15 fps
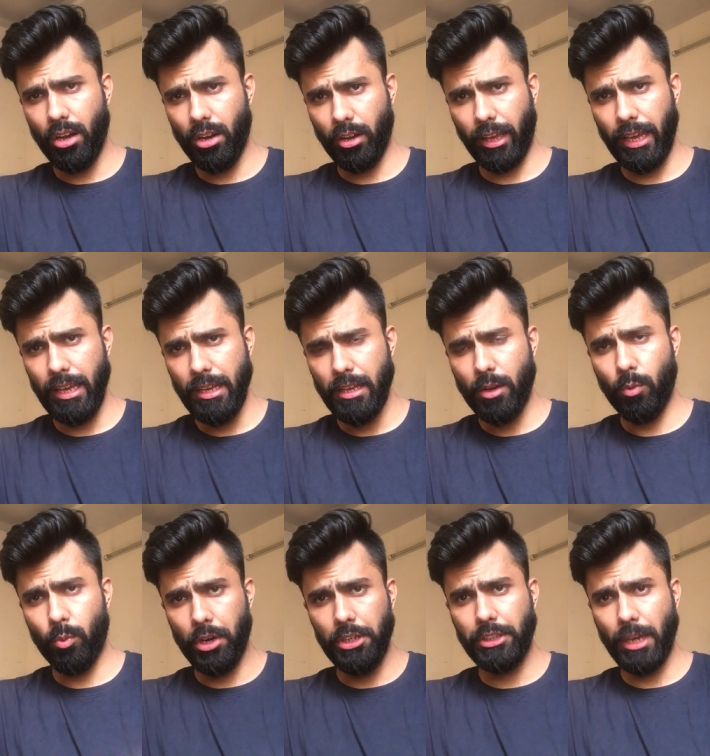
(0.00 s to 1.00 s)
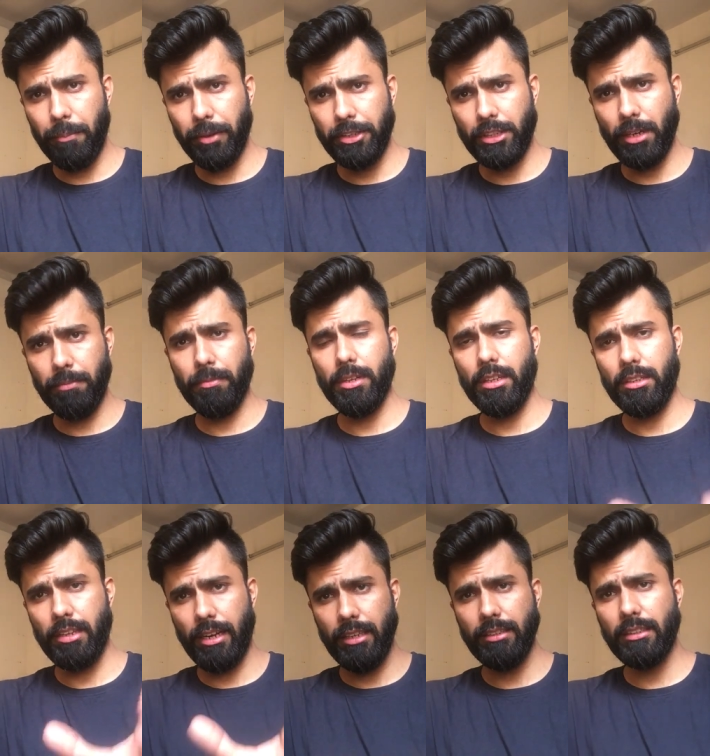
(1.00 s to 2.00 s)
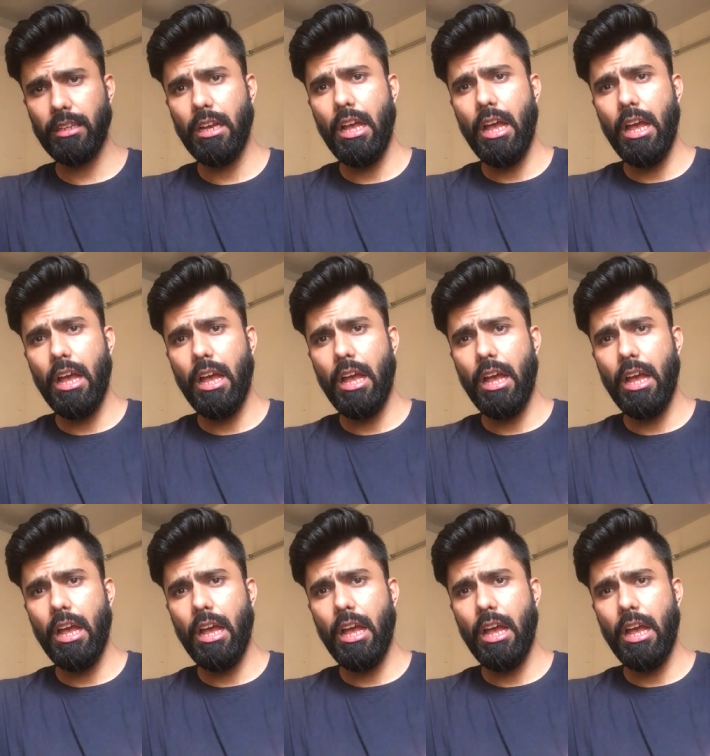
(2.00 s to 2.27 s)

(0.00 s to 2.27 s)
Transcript: Okay, World Championship, that is